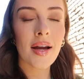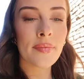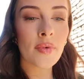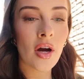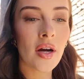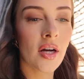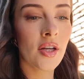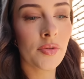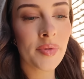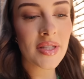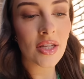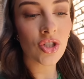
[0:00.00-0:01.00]
I'm not
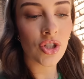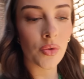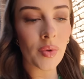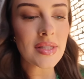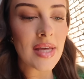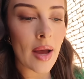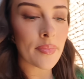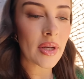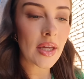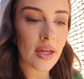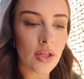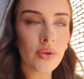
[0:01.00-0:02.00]
100% sure what's
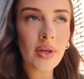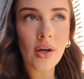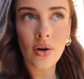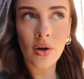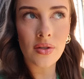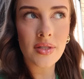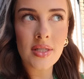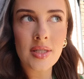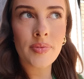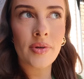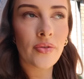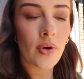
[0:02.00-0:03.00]
happening. I know that Halsey is
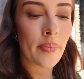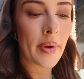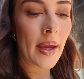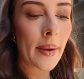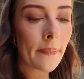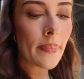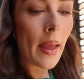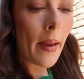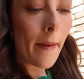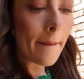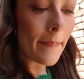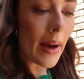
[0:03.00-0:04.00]
performing,
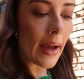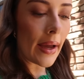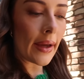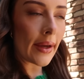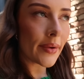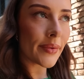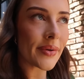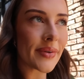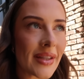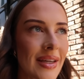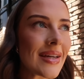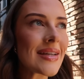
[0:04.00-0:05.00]
but we're really